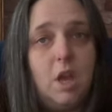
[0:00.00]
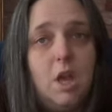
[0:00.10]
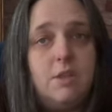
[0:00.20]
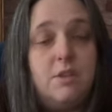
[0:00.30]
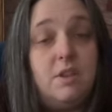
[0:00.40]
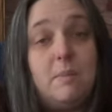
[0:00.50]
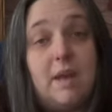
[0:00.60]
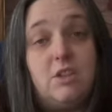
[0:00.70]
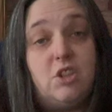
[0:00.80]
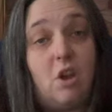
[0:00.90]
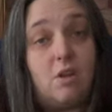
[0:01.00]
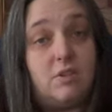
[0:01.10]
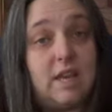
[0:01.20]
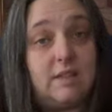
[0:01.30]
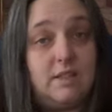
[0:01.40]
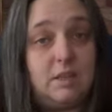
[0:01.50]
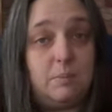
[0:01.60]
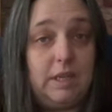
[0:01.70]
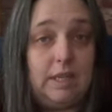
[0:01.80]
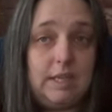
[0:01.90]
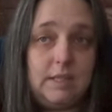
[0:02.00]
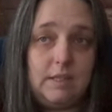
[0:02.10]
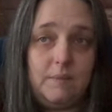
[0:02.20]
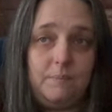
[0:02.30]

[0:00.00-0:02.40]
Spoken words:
so the manager contacted the police.